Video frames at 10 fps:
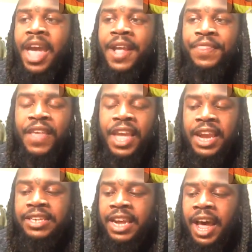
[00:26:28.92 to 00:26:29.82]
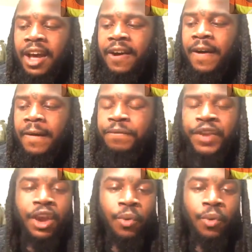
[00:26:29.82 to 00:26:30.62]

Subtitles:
thing that I deal